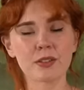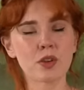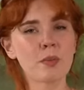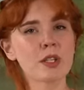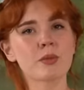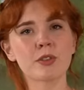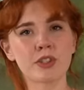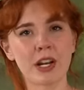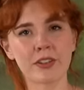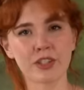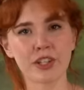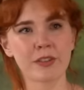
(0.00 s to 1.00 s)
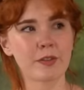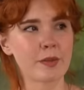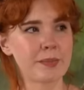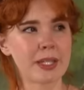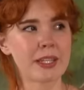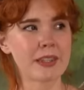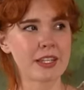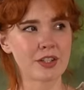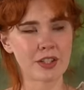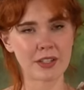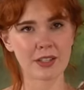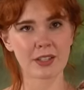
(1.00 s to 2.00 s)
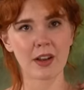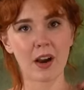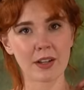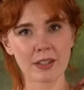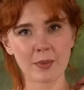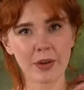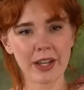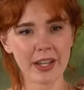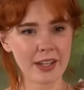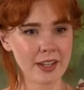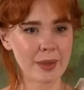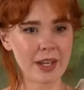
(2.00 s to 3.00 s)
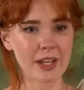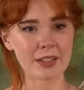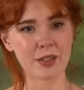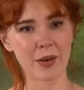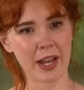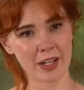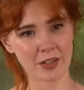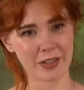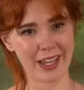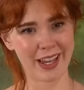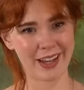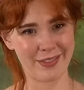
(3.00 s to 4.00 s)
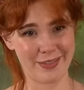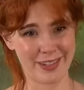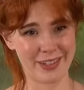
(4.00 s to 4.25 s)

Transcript: is so much more challenging for me than just cosplay because you actually have